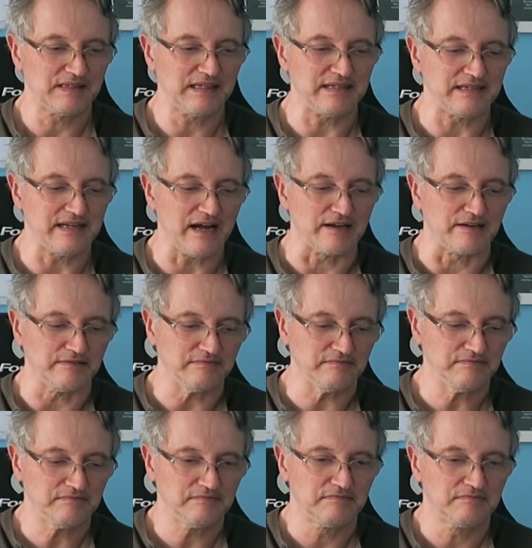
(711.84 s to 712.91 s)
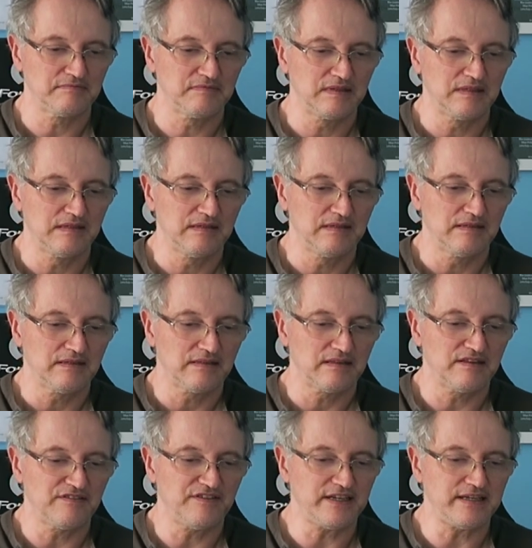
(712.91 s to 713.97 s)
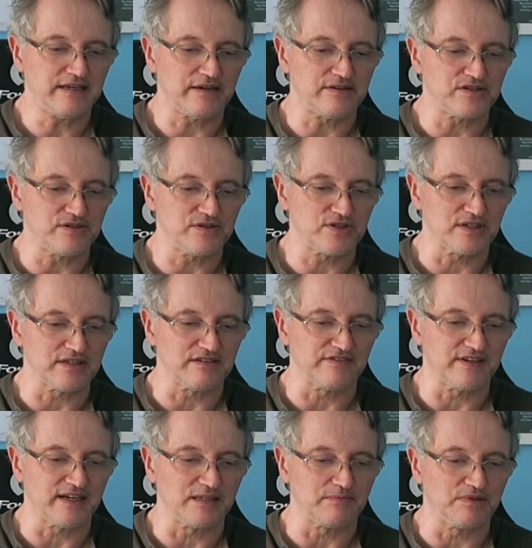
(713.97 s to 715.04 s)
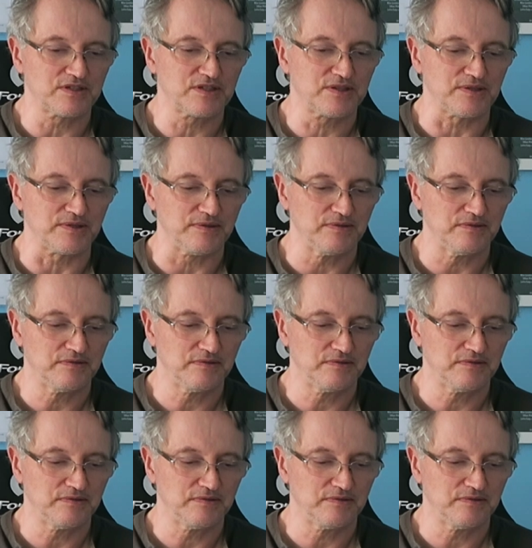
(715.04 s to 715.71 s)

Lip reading: There you go. The video is usually available too.